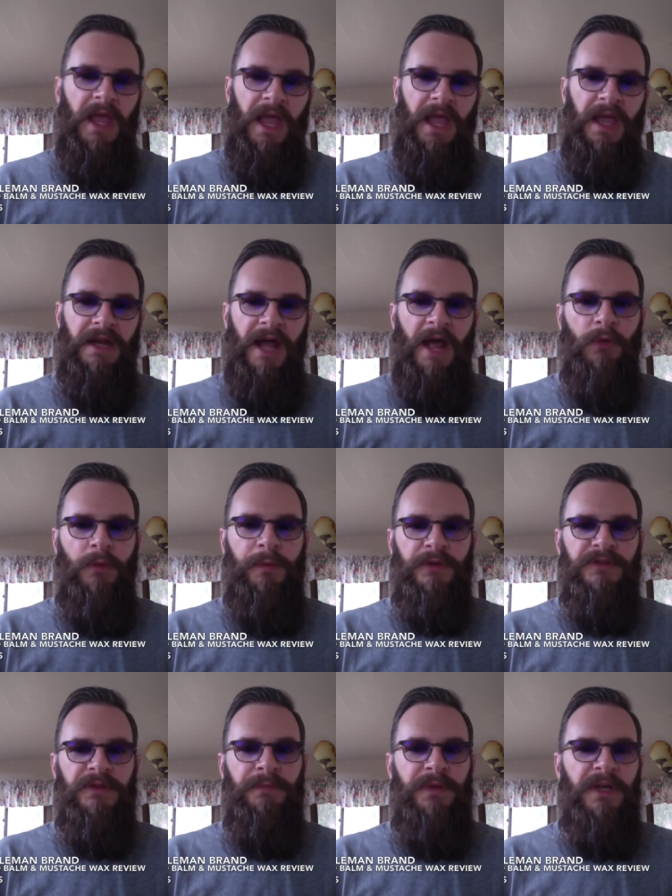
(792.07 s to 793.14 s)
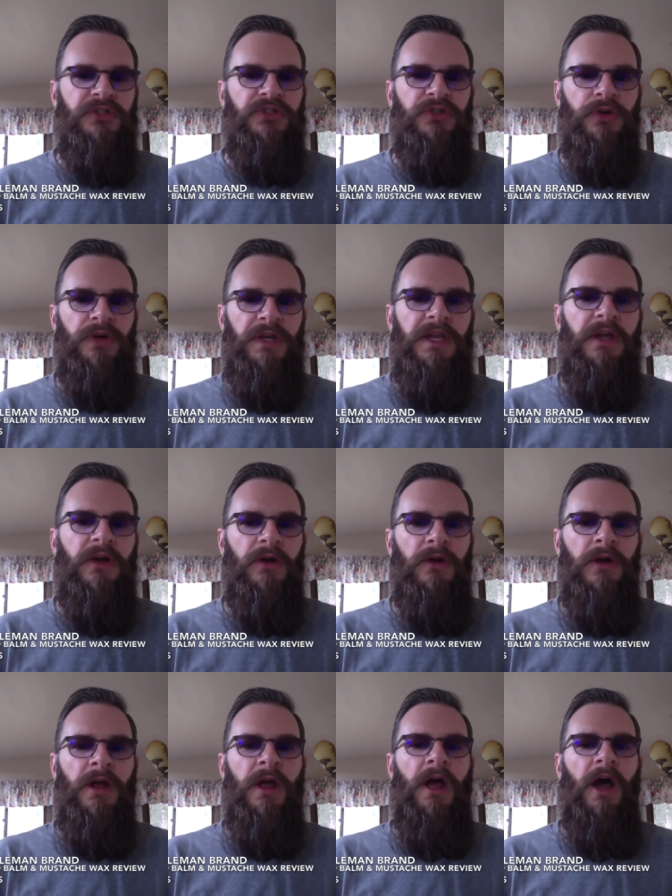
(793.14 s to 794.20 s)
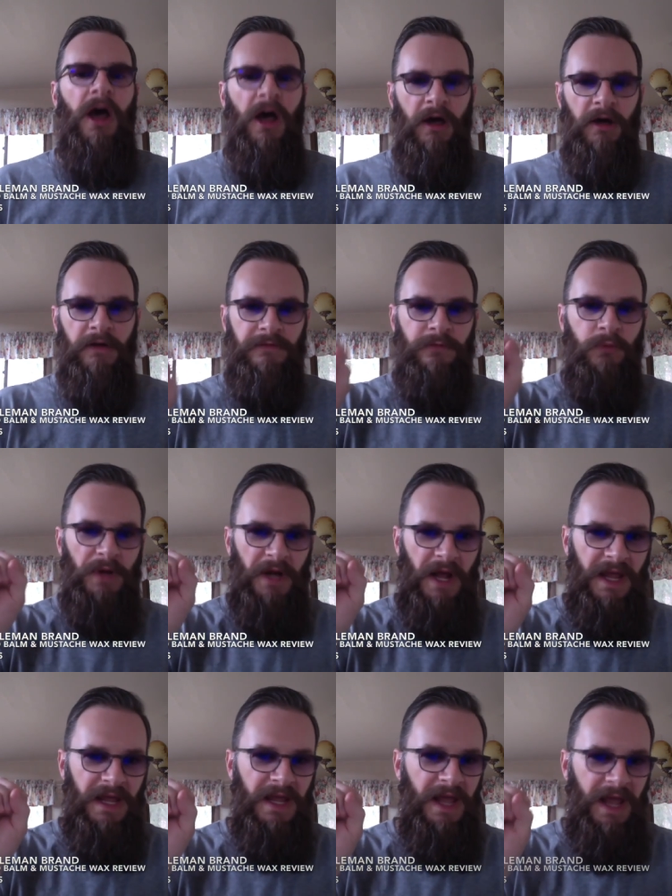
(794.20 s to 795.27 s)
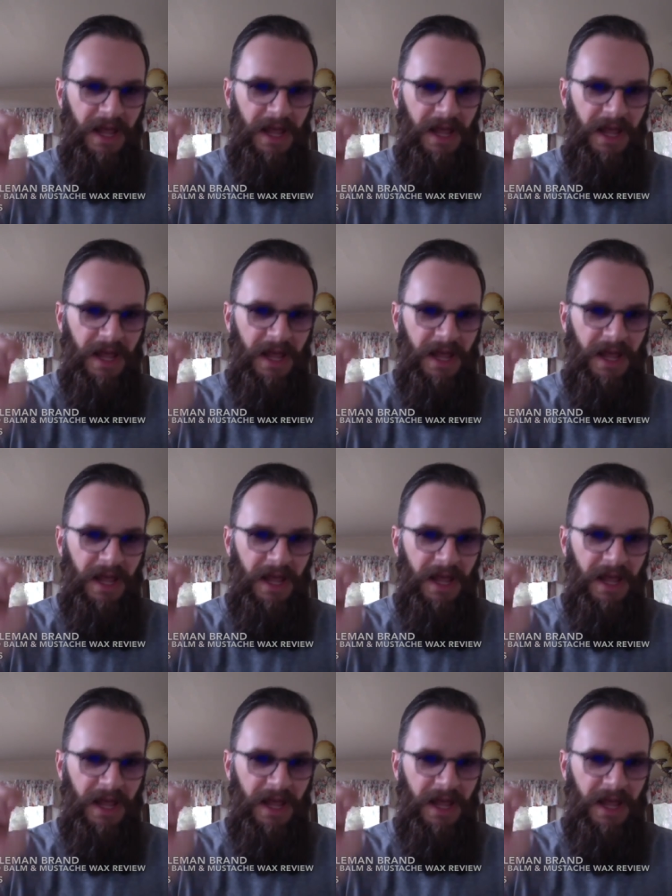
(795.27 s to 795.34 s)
And I will post a picture here of when I